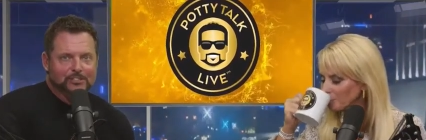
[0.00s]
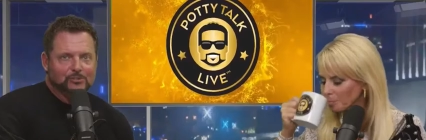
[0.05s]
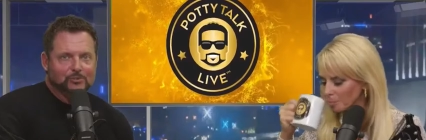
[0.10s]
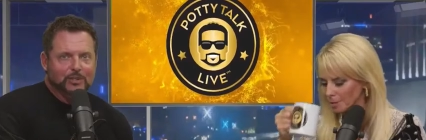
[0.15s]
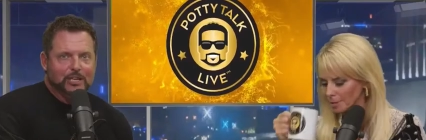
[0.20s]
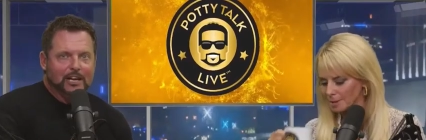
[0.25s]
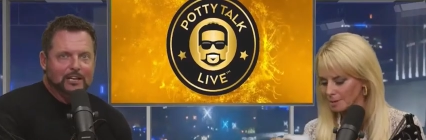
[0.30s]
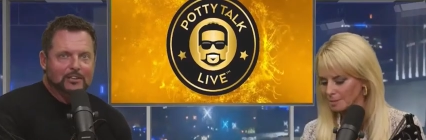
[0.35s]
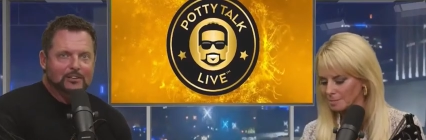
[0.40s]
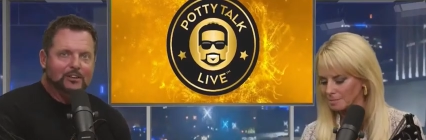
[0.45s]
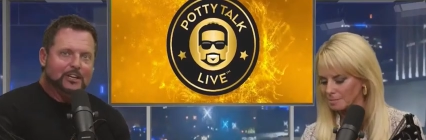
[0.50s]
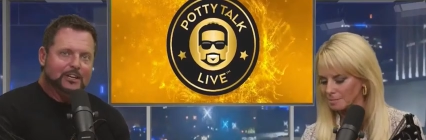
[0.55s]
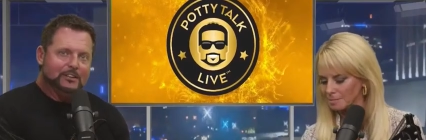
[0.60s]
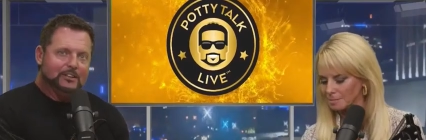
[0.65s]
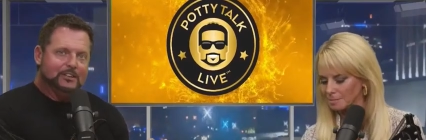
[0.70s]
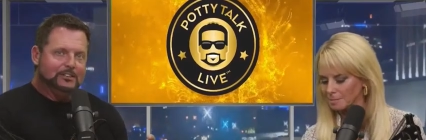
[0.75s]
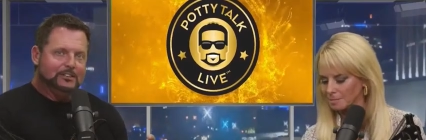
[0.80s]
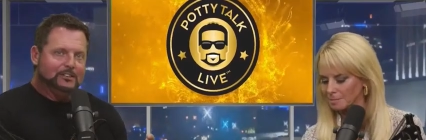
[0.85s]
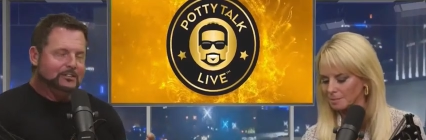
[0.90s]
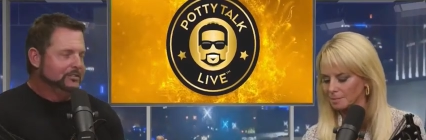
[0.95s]
Speaker 1: We got to look at
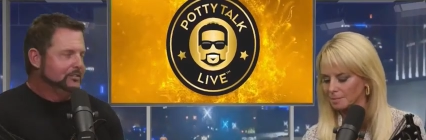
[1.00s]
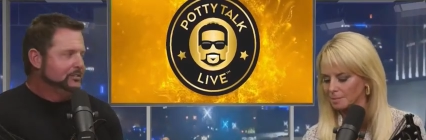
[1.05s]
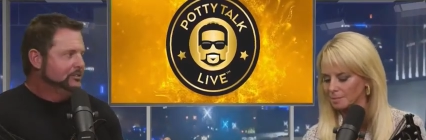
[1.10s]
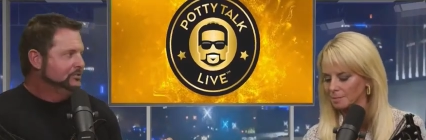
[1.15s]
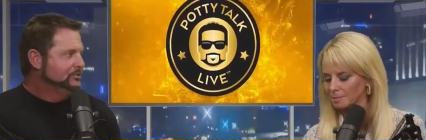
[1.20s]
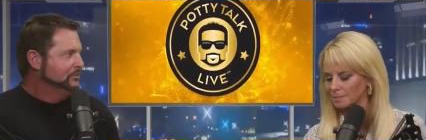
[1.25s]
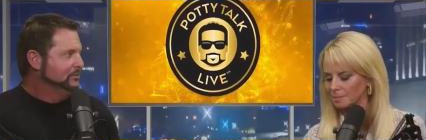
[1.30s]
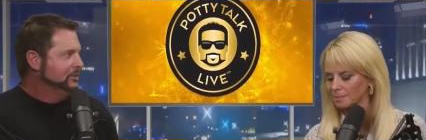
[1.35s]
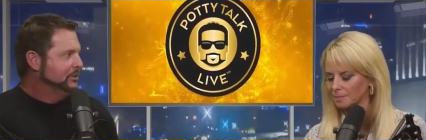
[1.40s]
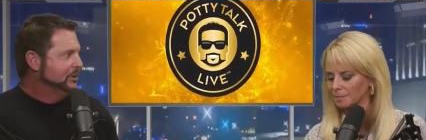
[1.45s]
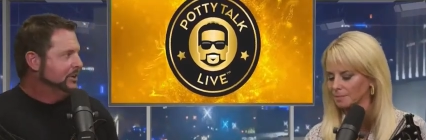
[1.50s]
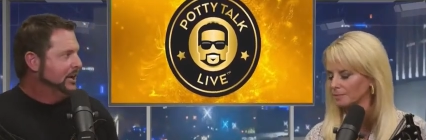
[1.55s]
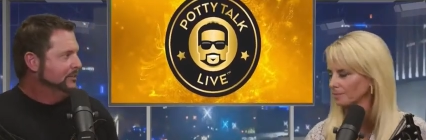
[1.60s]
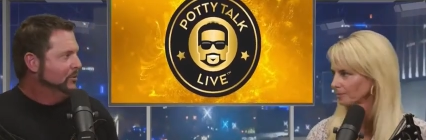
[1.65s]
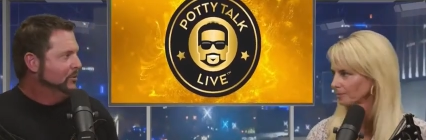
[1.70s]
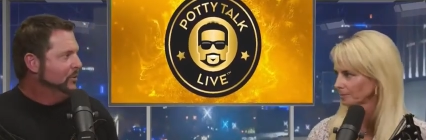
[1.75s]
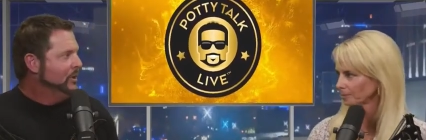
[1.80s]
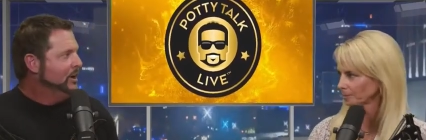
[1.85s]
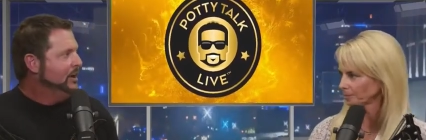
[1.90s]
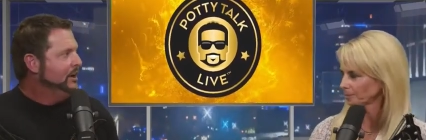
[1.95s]
in a similar kind of a
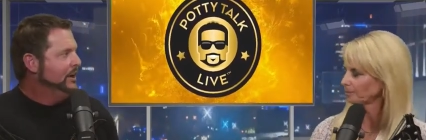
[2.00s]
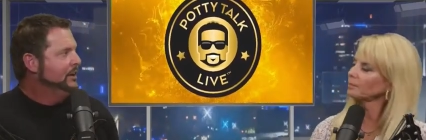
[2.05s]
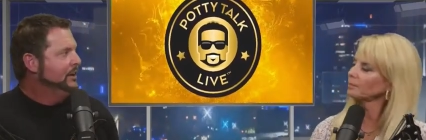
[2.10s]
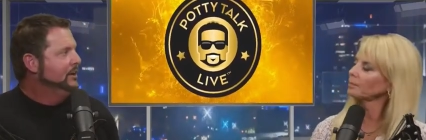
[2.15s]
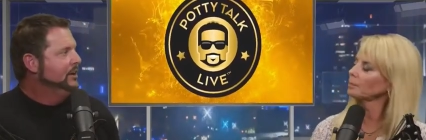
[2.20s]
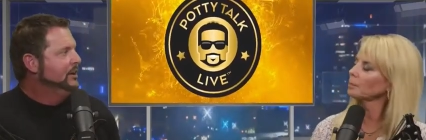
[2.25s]
way.